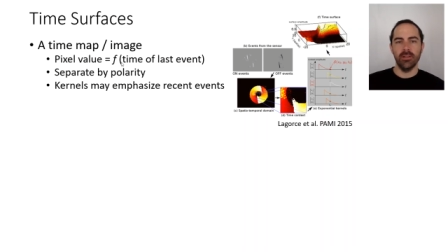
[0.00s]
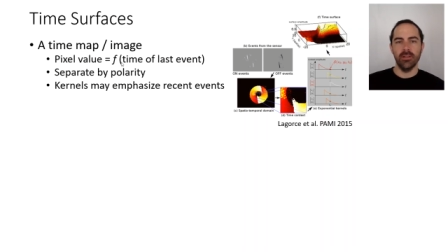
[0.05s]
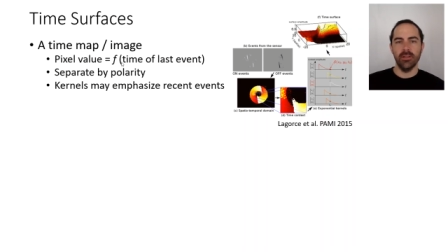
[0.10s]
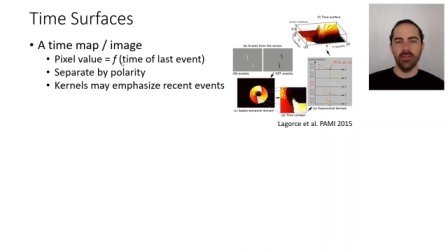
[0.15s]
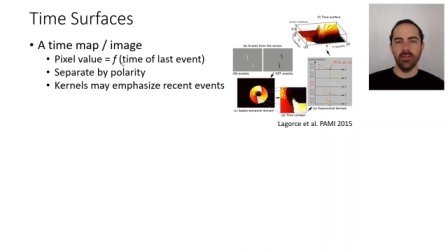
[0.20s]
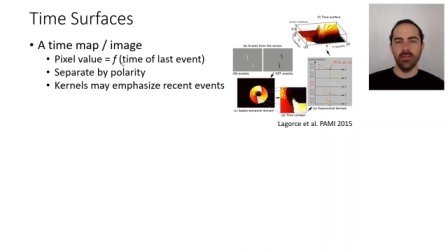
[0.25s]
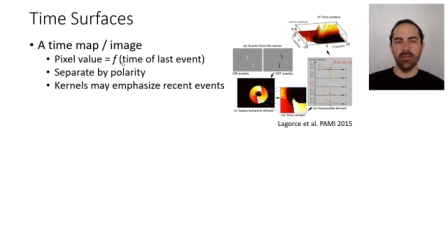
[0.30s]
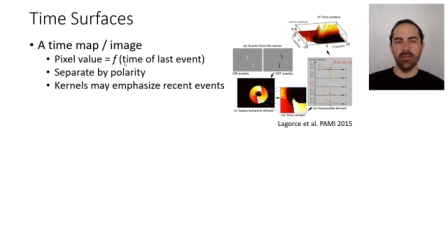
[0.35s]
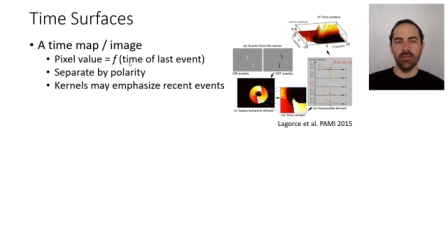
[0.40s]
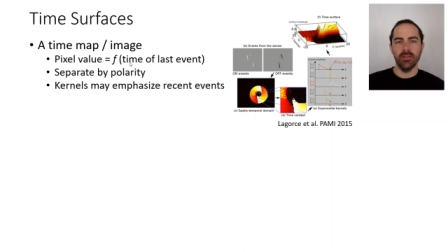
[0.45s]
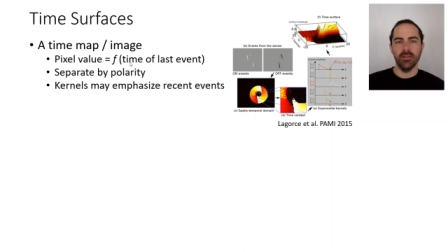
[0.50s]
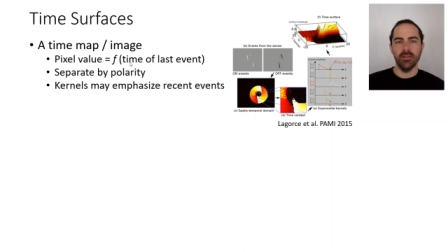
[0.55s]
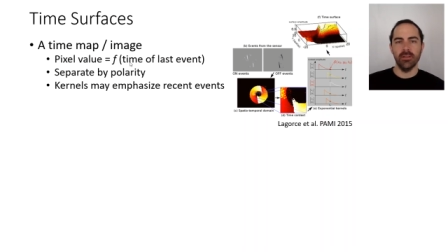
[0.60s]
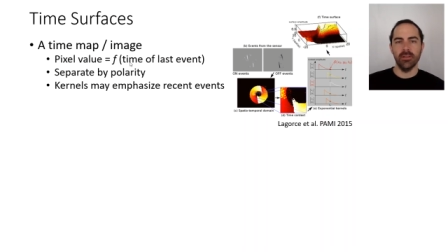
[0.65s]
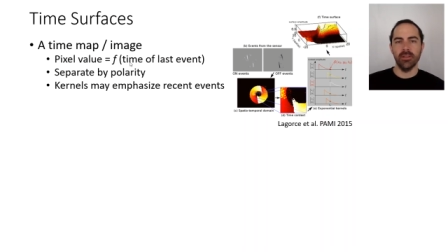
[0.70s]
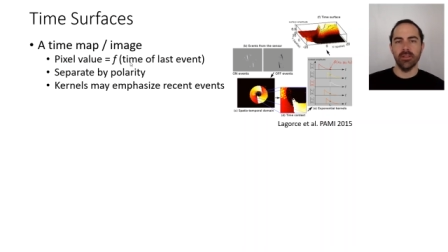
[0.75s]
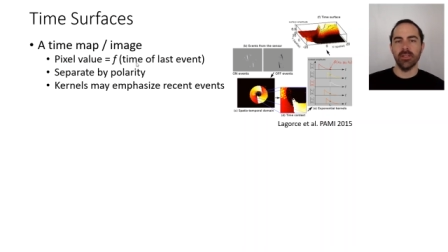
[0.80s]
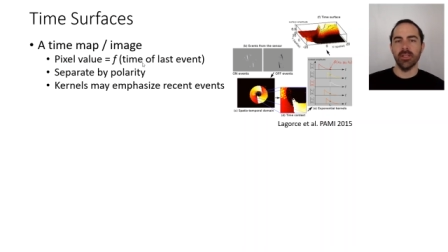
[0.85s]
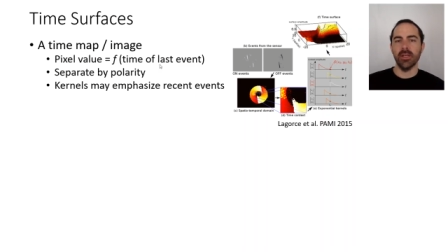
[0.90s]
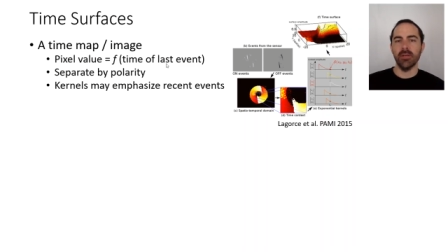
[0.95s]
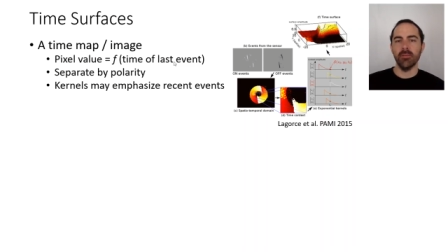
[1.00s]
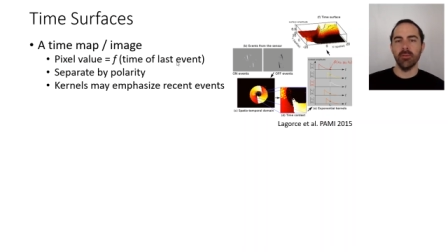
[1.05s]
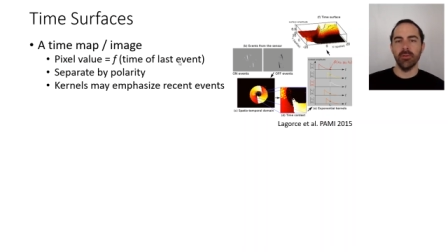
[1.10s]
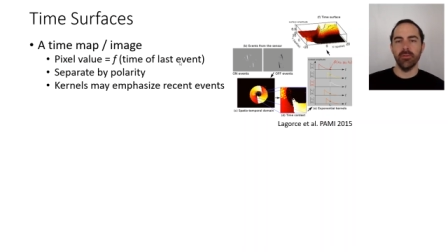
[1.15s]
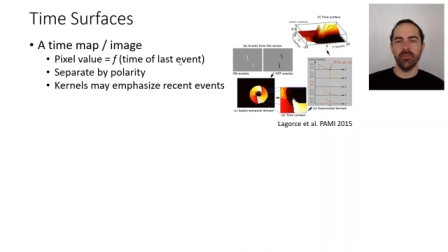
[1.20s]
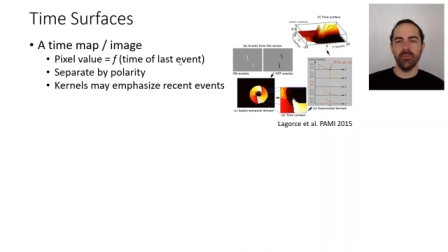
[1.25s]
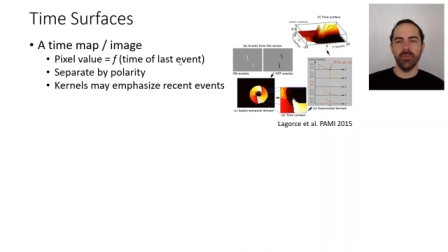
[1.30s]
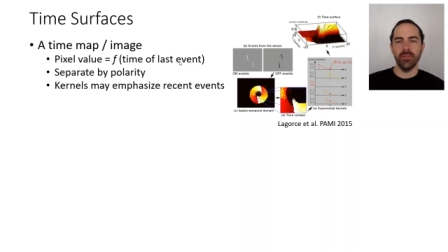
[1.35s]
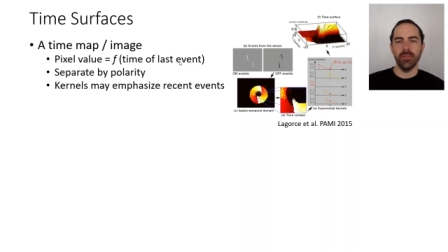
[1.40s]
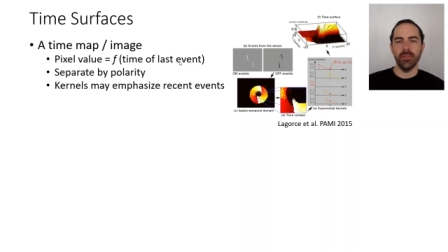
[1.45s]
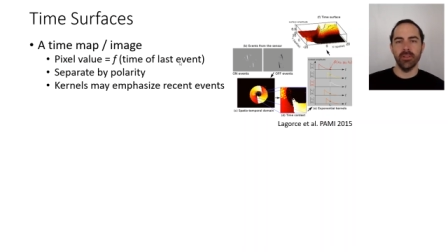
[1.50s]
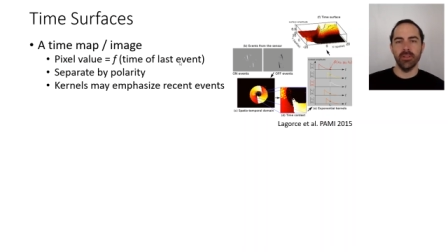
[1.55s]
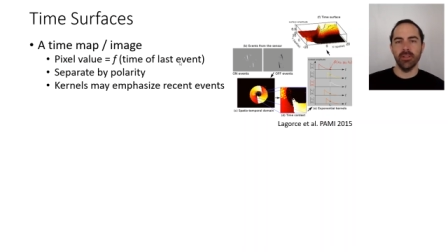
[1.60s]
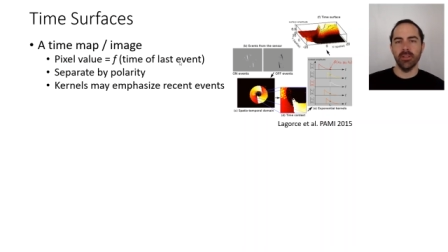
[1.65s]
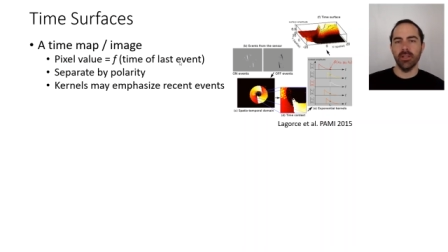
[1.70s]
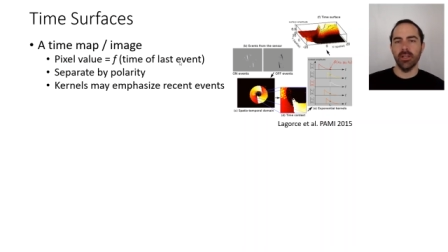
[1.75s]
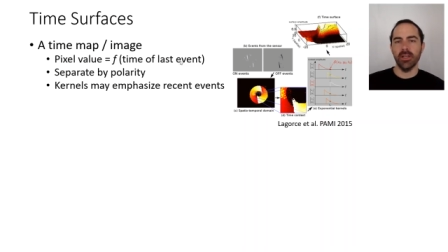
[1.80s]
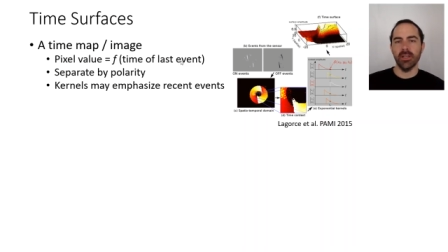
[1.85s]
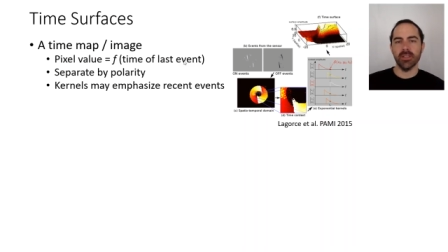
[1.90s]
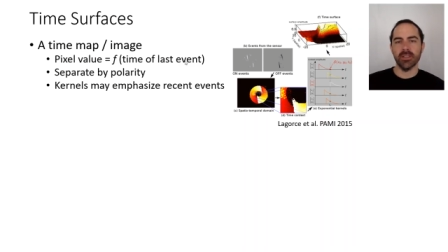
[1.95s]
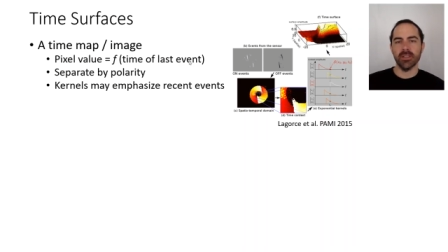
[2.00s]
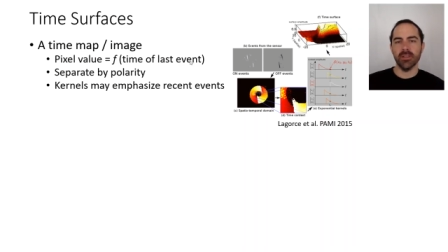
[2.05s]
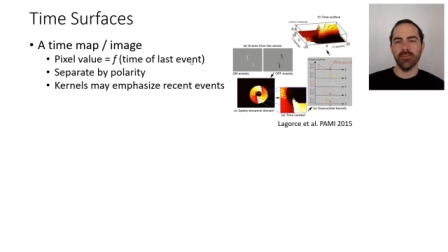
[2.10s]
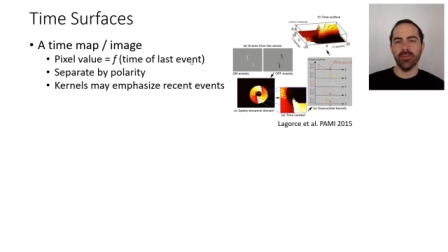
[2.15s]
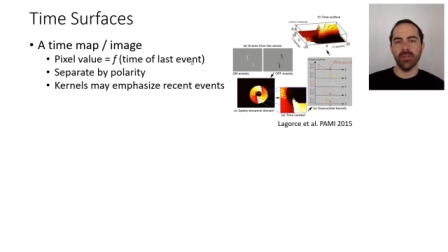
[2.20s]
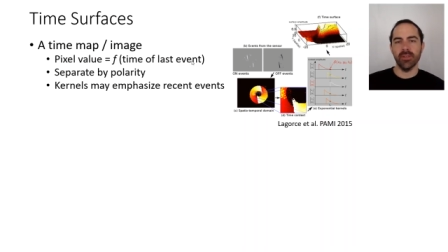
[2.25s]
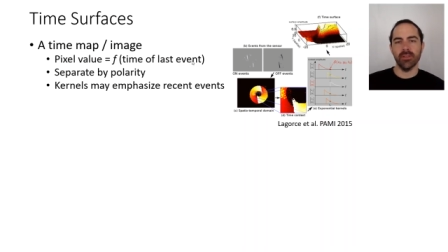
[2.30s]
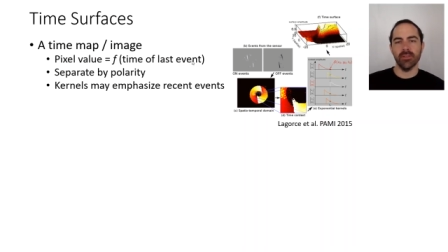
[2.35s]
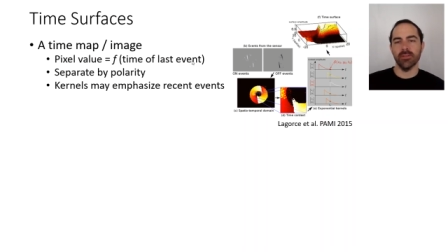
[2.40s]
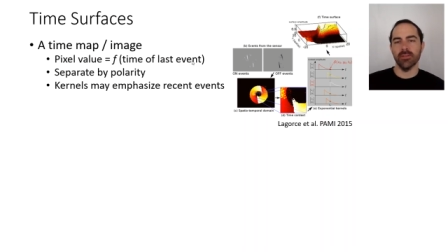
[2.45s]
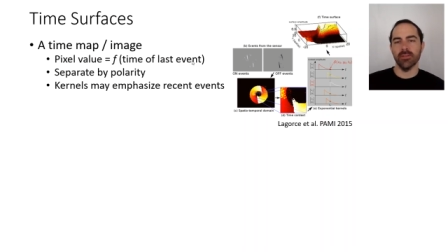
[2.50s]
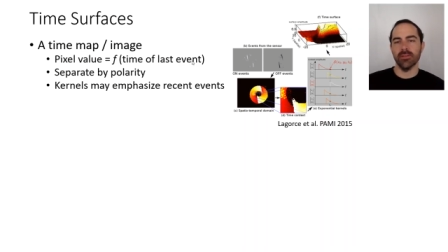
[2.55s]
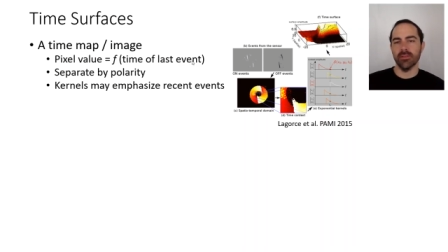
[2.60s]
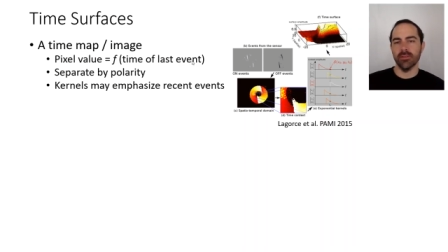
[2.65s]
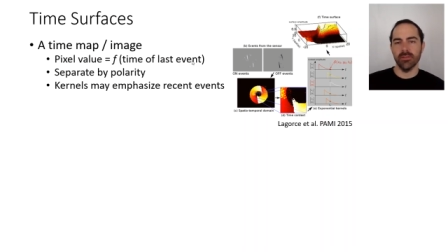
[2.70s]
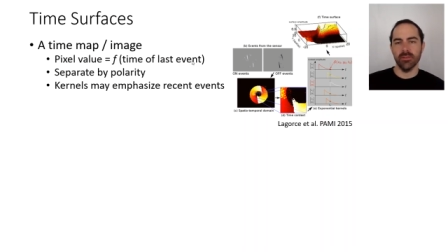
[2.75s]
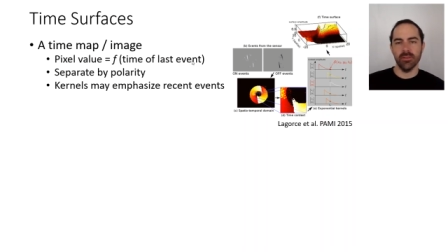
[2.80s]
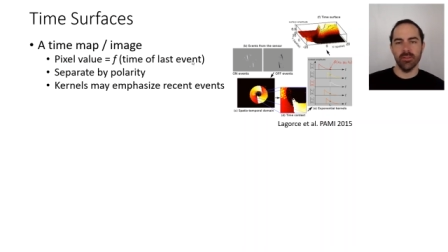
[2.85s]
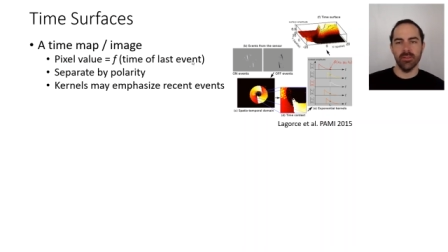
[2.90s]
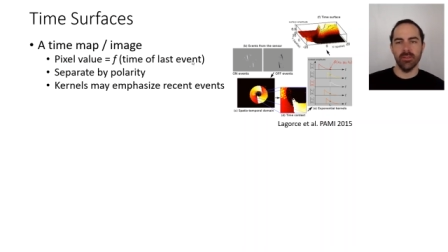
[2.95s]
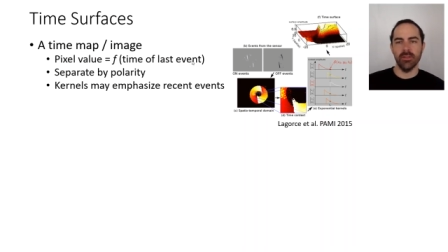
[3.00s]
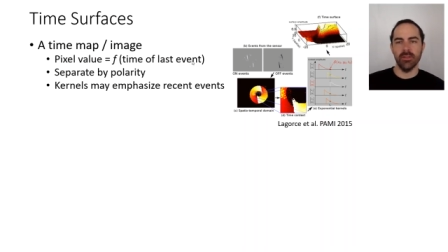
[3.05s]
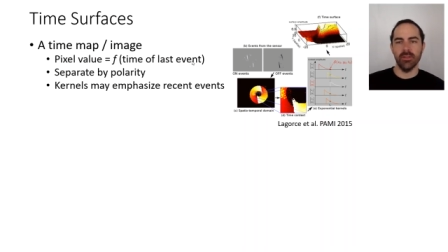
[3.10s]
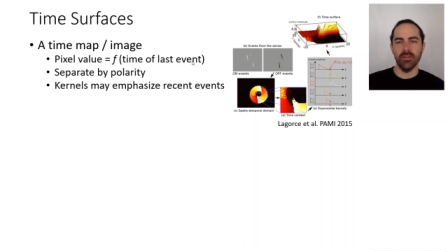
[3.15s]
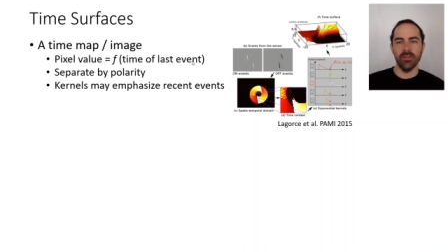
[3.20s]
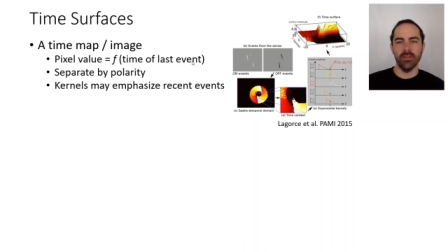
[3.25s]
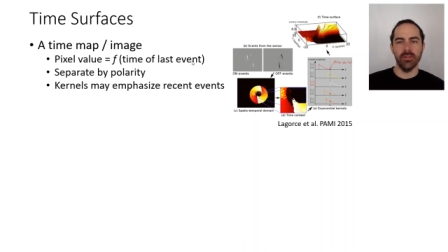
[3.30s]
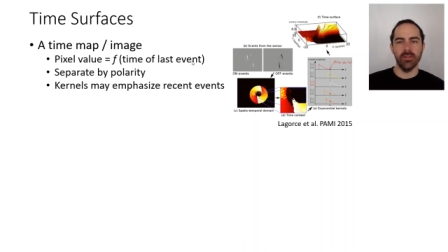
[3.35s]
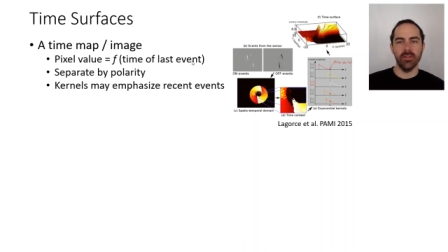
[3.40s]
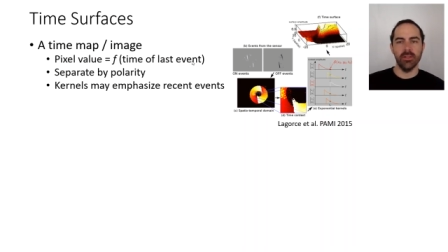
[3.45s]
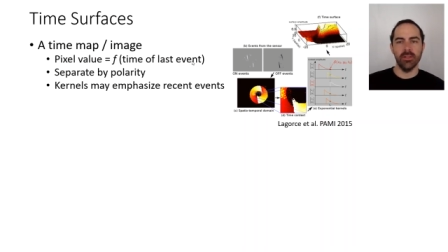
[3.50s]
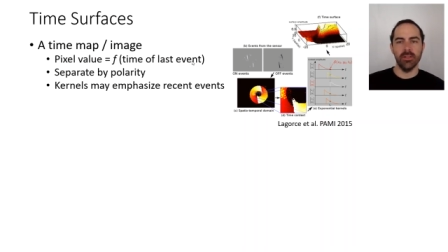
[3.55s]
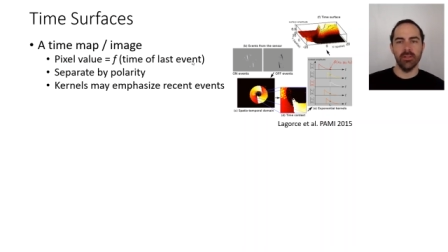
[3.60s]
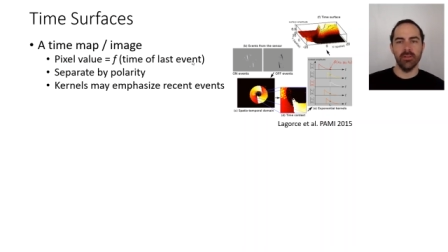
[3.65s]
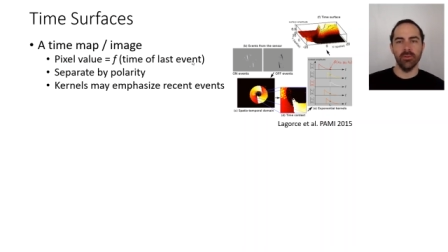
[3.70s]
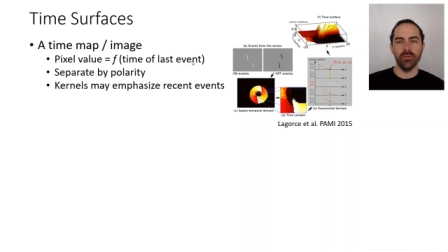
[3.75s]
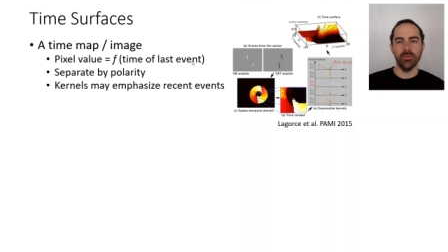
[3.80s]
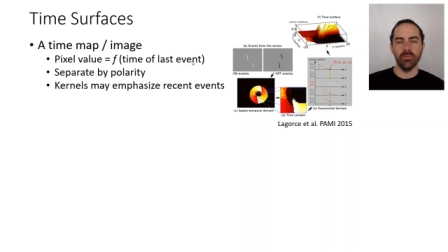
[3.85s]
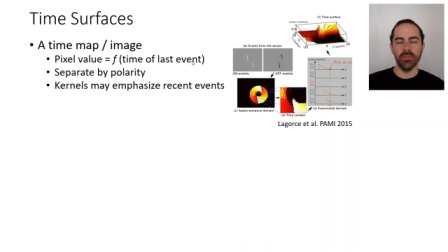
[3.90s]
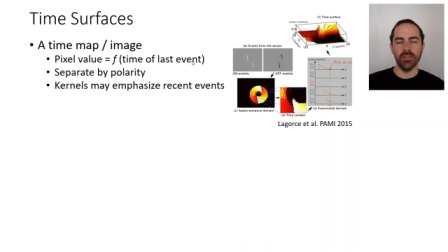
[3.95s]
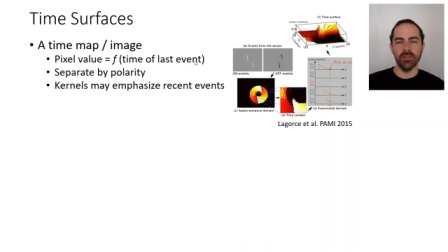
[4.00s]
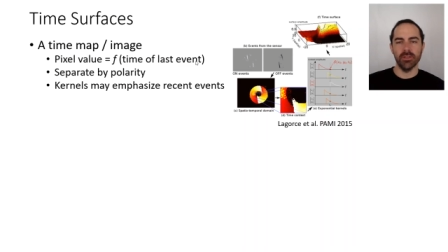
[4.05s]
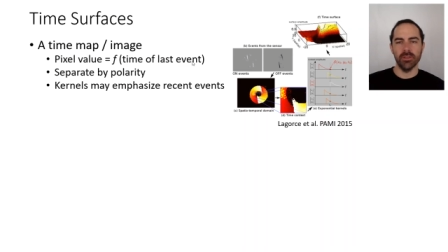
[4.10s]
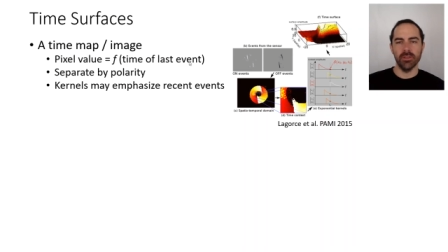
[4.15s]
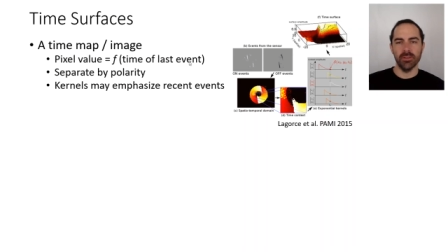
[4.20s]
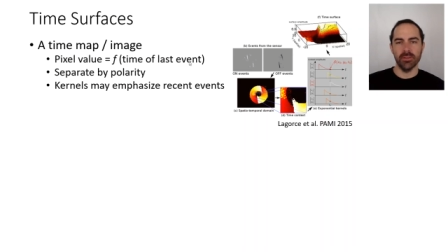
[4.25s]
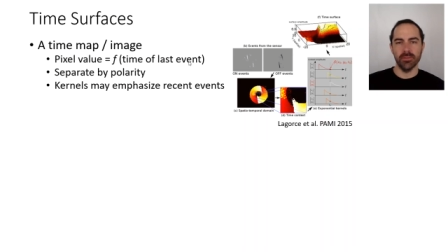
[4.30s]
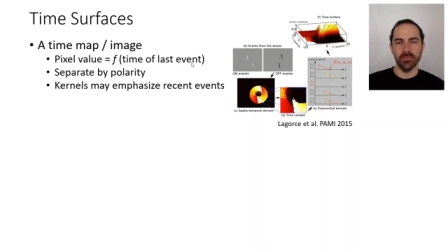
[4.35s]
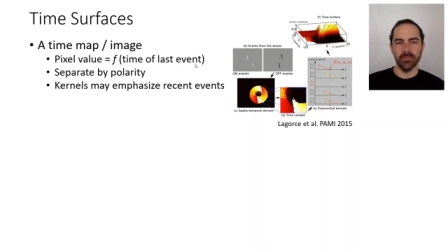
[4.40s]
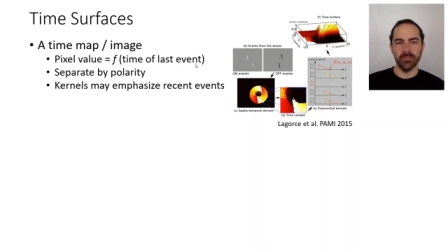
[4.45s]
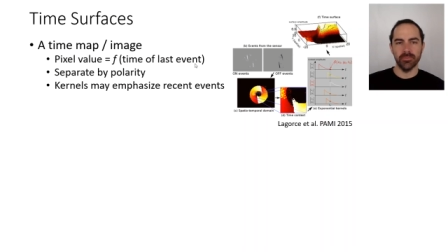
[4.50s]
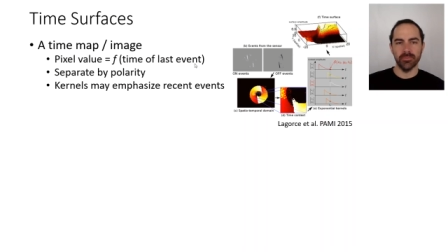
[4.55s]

uh, the time of the last events uh, at those pixels.